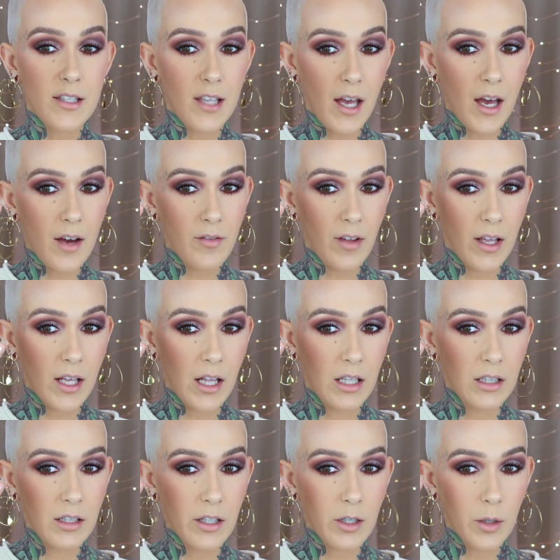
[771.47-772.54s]
have like
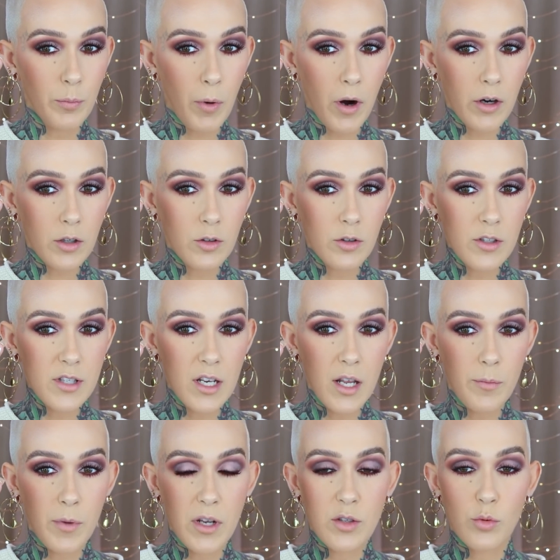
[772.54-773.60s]
glitter particles in
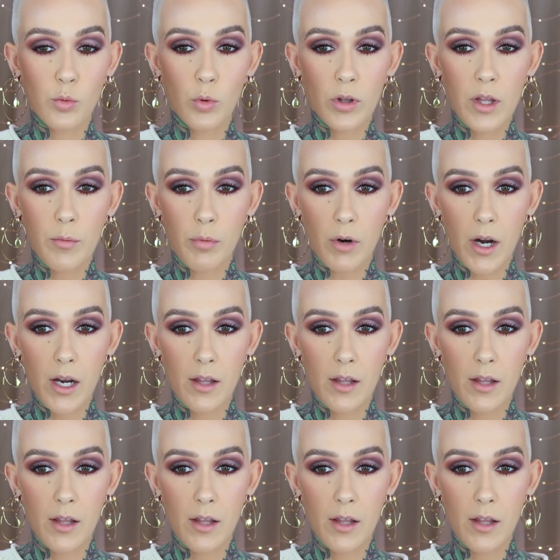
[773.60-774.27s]
it, but it's really bright.